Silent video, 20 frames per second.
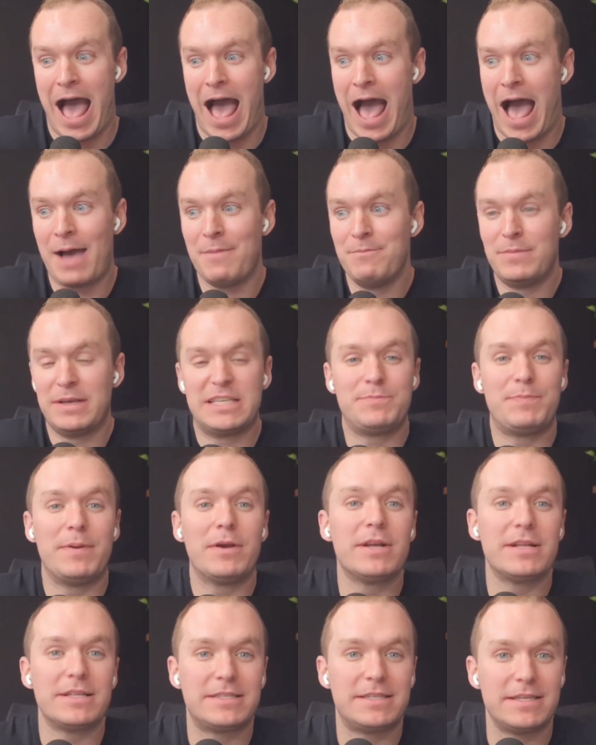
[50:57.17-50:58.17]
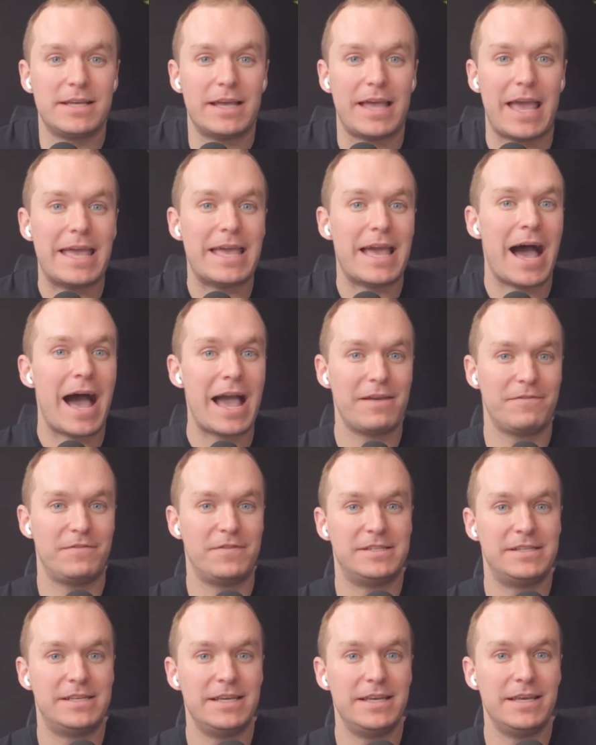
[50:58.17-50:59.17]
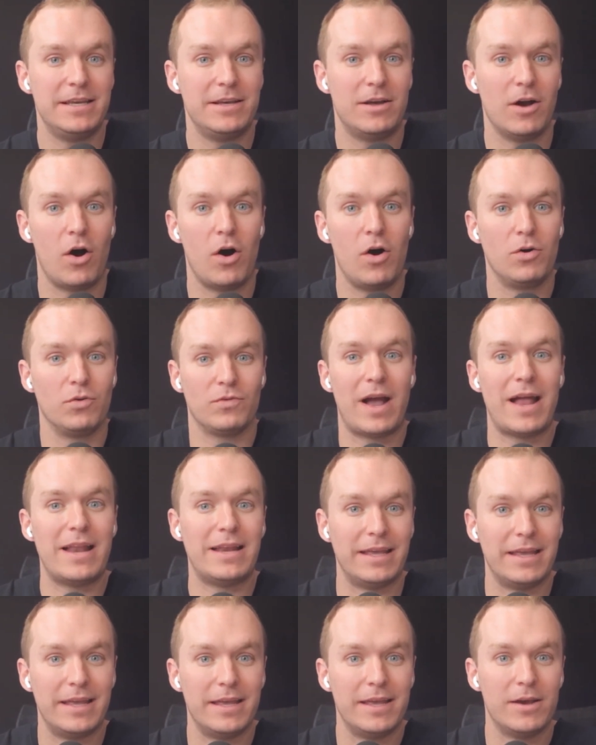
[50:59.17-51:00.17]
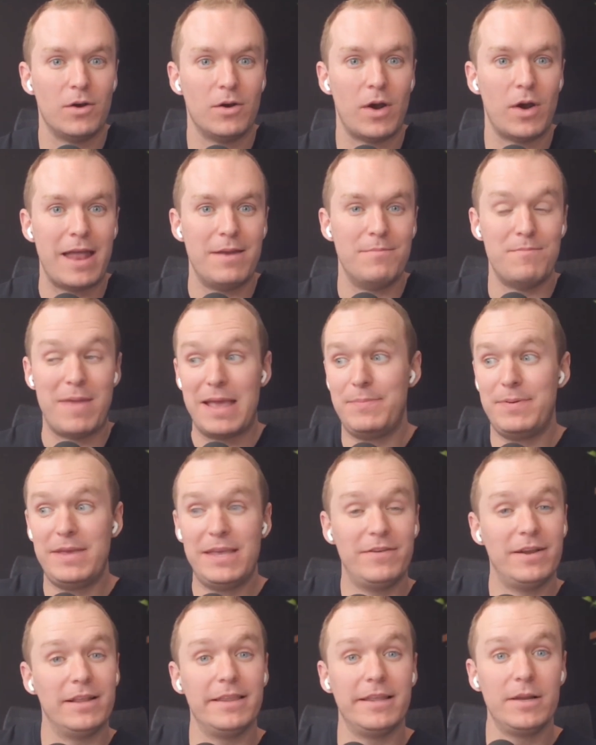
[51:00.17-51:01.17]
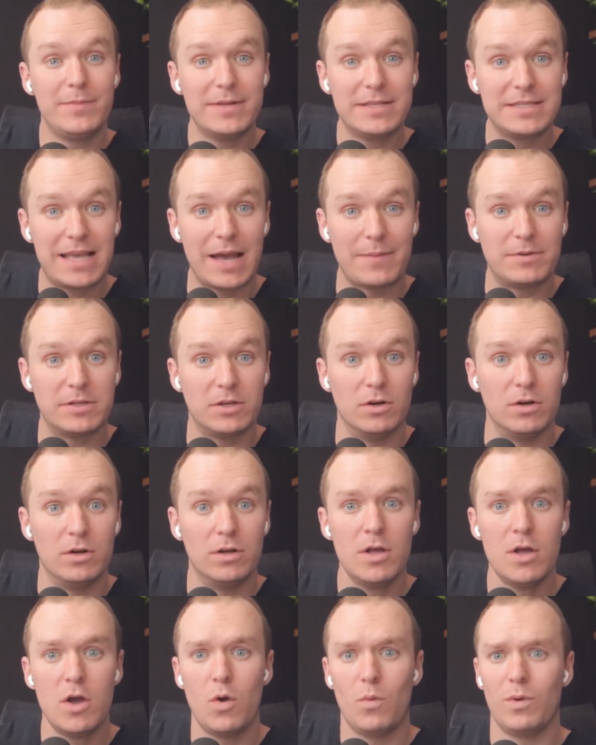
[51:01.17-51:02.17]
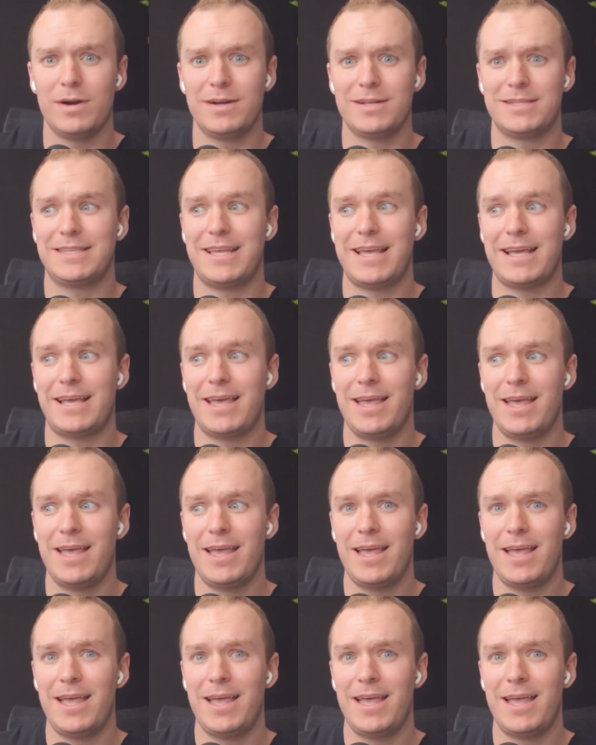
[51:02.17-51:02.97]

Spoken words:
I'm experiencing AI fatigue already, and maybe even a little bit skeptical, where it's like,